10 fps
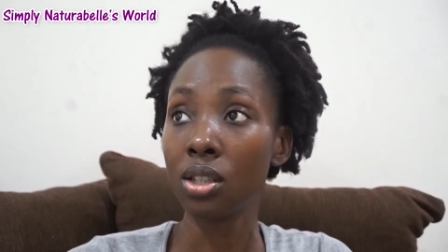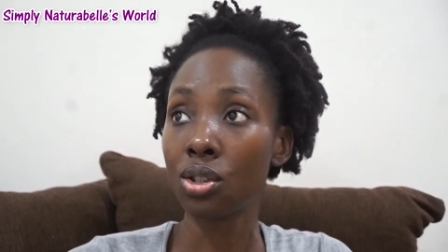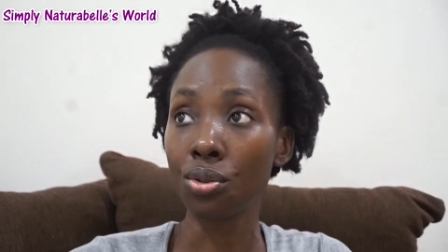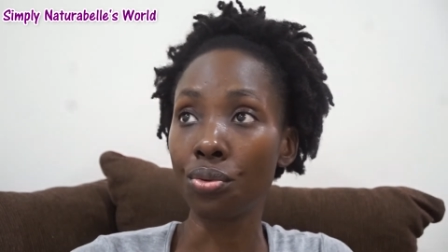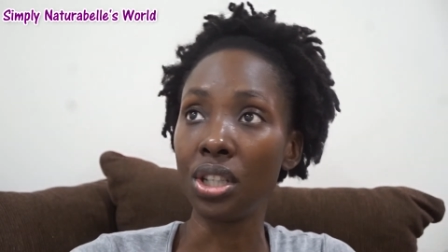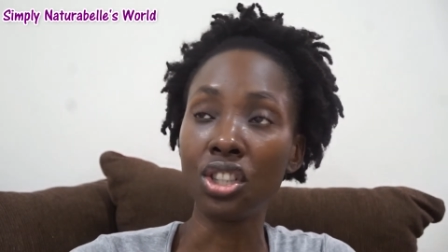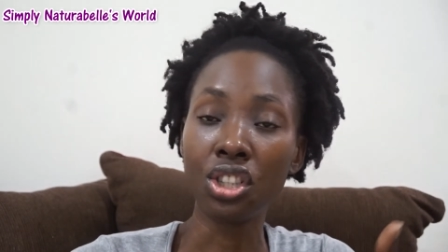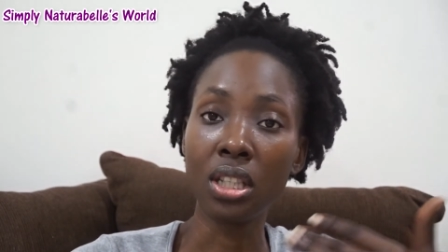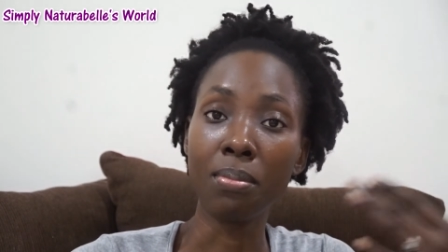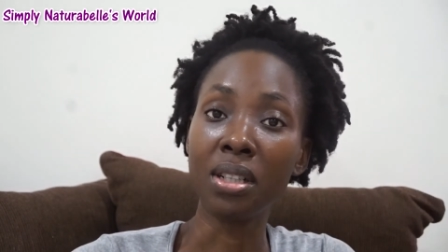to reach
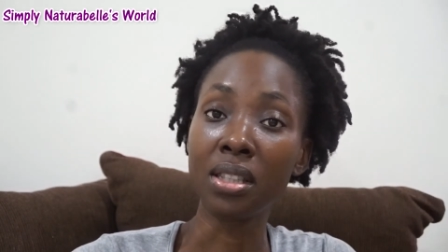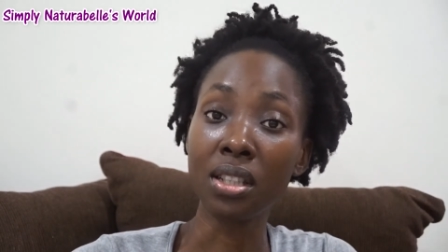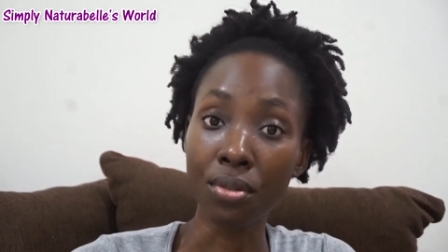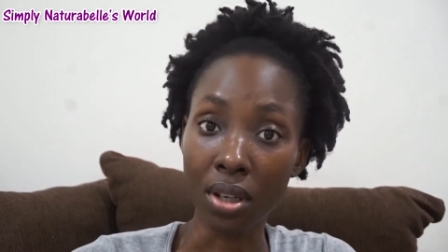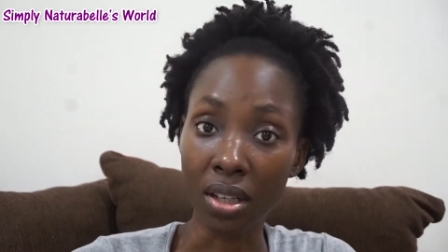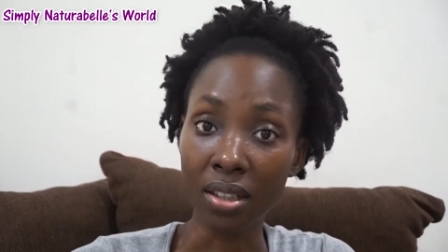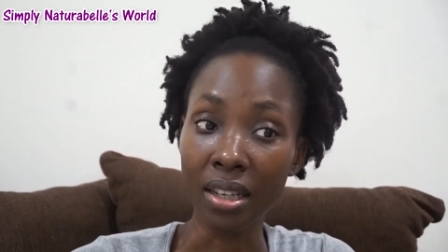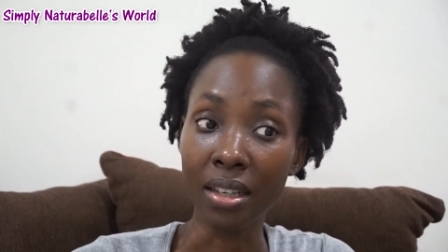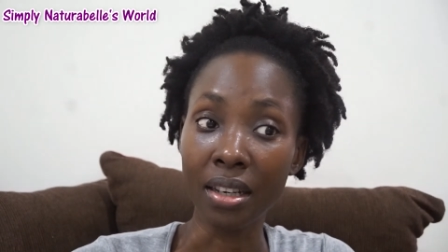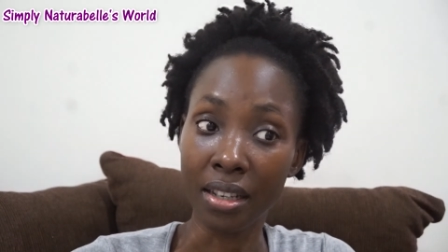the material
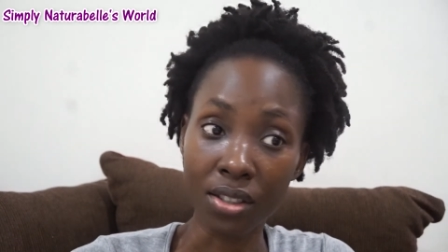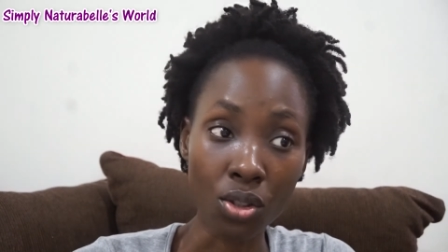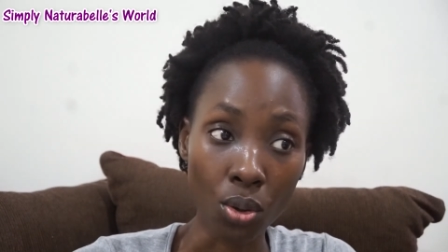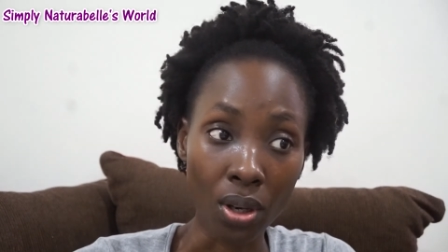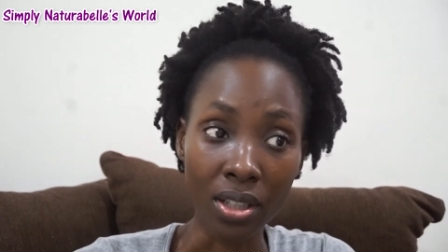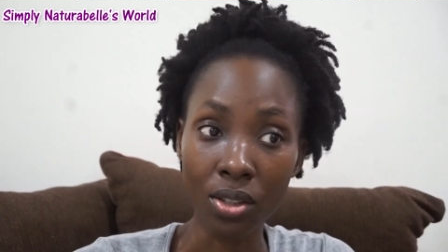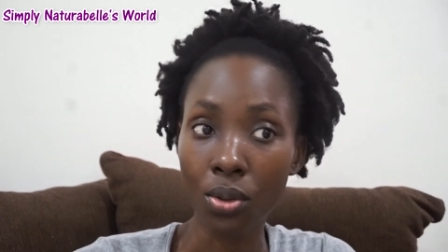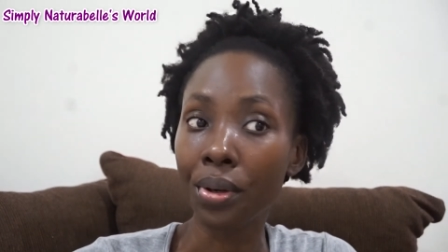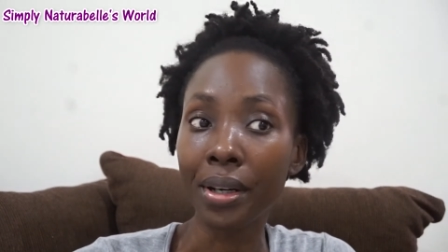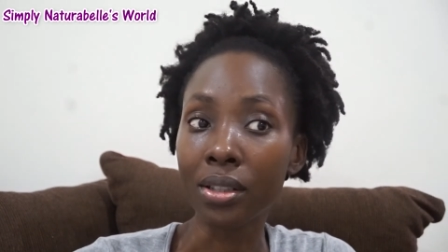in their store and so
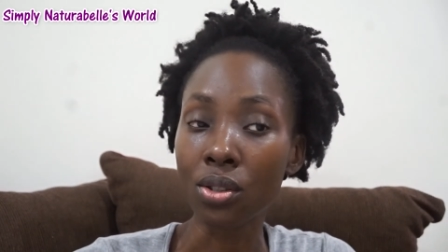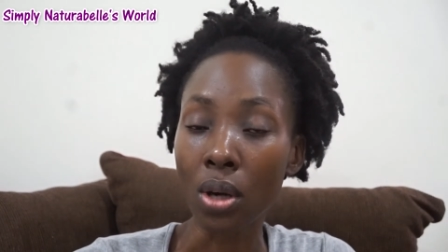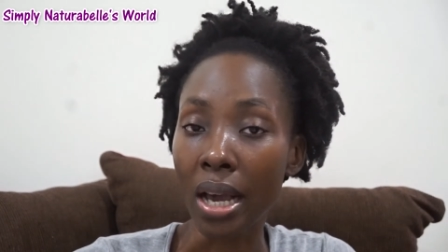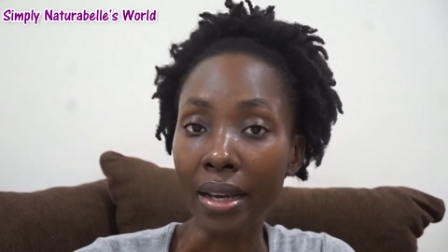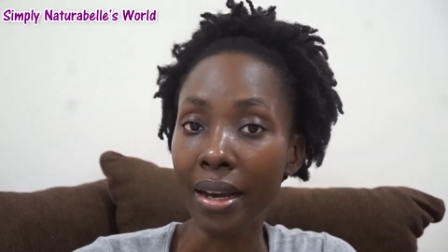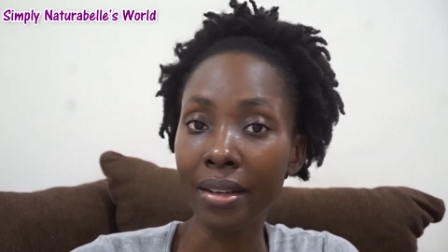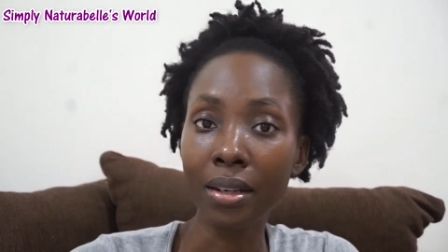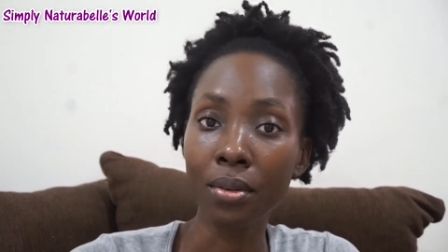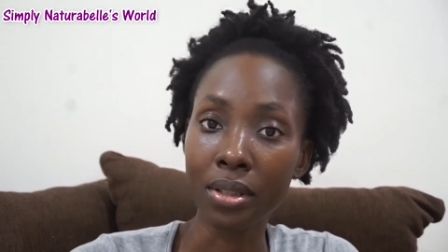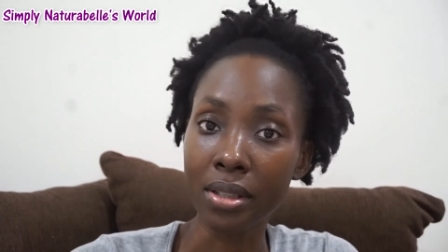on so I kind
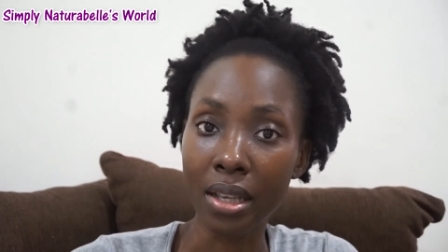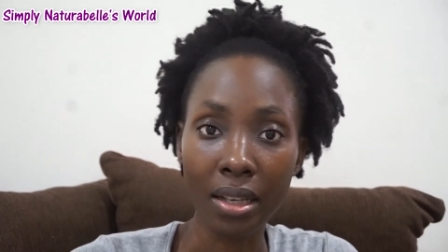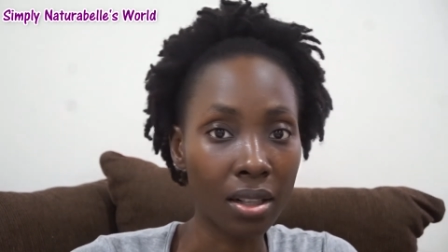of was like